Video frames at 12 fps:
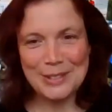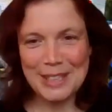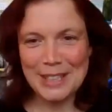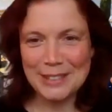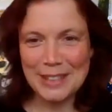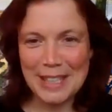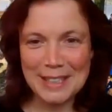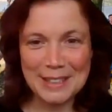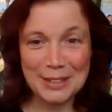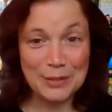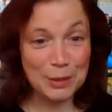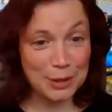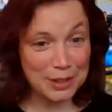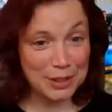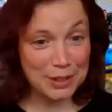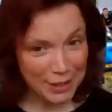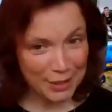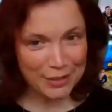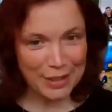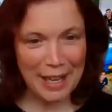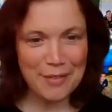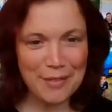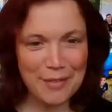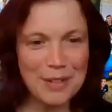Guido, and of course, thank you for
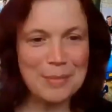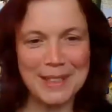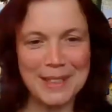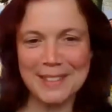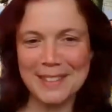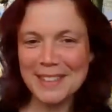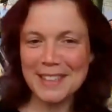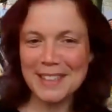having me here.